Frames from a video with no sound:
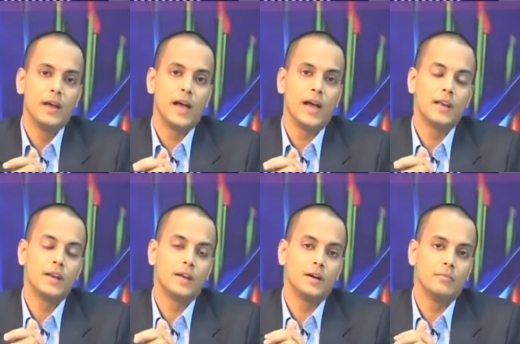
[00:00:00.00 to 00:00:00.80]

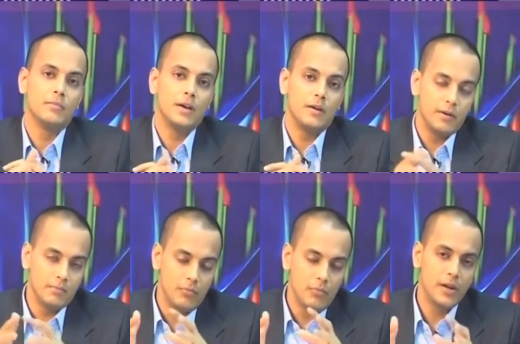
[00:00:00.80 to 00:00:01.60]
And uh,
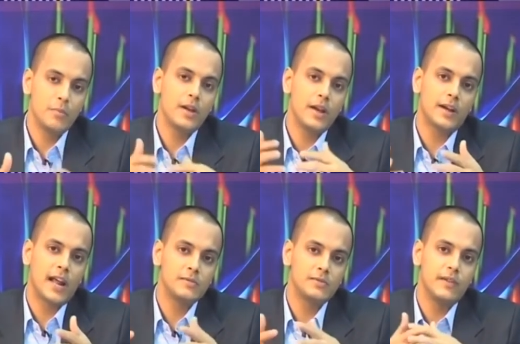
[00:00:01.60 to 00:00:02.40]
many many
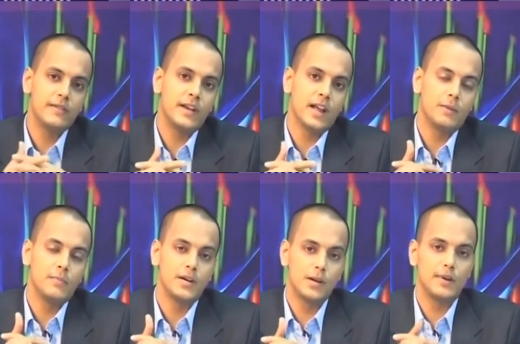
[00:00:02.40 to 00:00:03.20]
times when we take
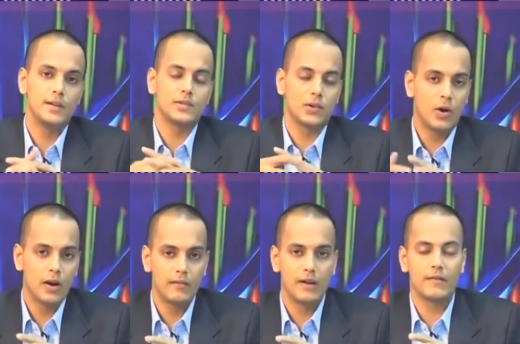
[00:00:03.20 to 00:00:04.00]
measurements
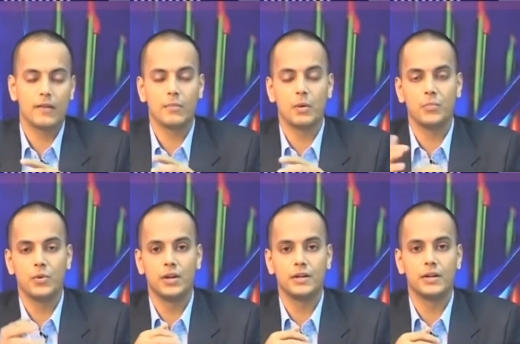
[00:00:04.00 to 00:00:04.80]
or even from
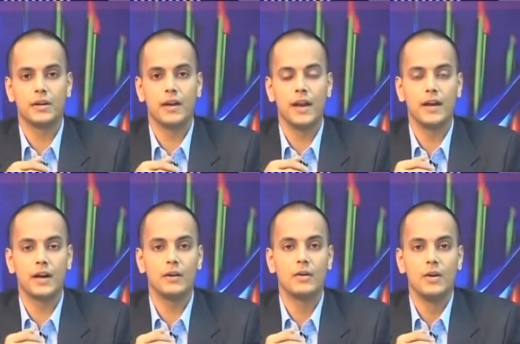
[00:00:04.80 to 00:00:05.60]
computational
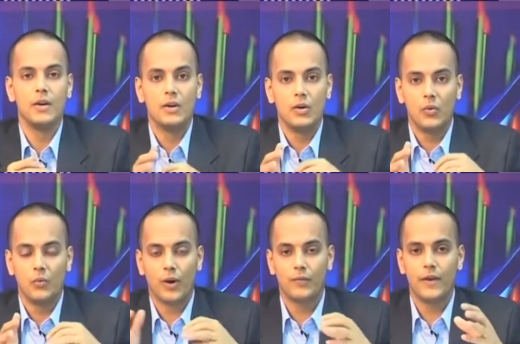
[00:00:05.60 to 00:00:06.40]
data
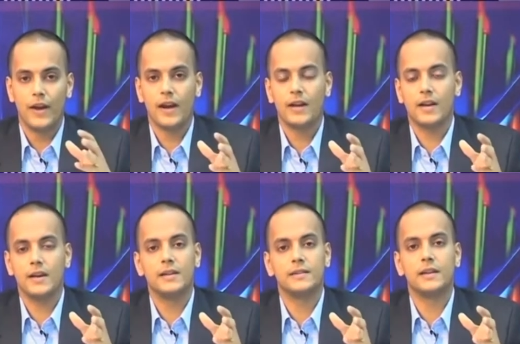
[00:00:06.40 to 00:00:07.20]
what we get
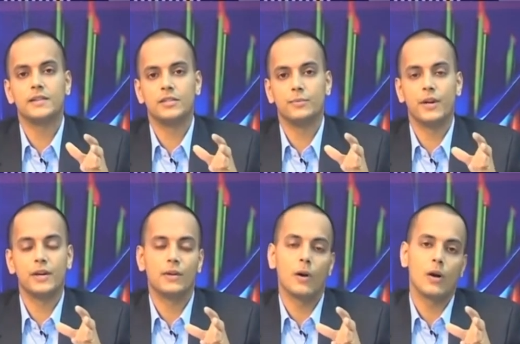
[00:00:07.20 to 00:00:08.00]
is an
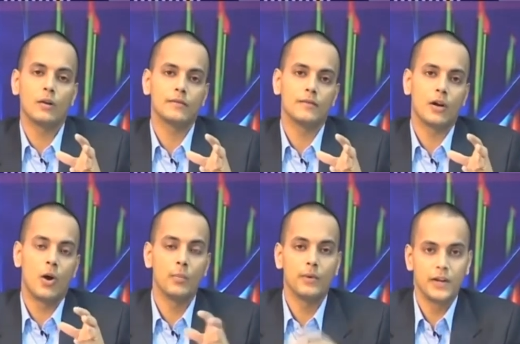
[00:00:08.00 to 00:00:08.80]
estimate of a
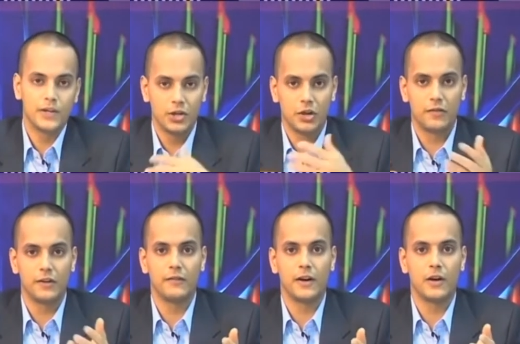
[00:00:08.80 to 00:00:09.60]
combination of
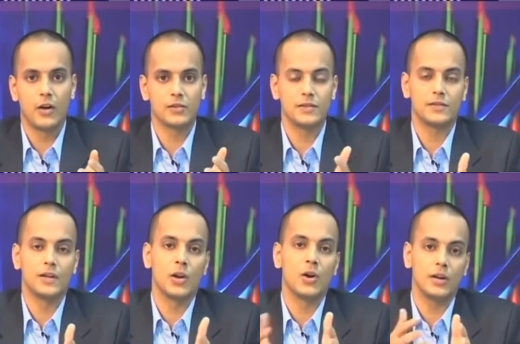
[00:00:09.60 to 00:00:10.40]
different losses
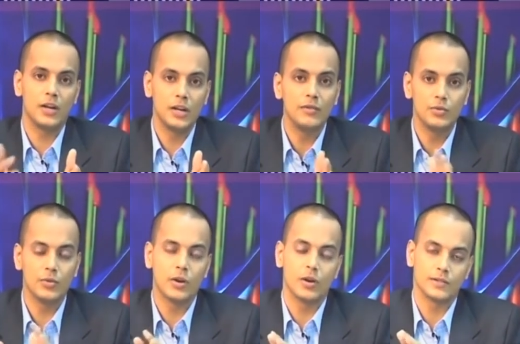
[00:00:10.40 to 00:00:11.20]
and not
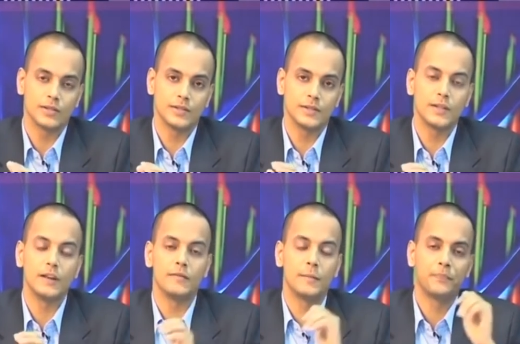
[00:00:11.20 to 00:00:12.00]
individual losses
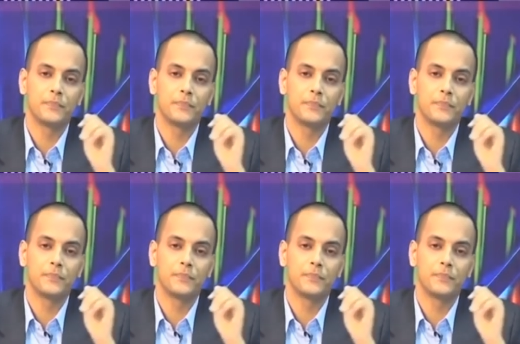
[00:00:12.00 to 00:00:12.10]
itself.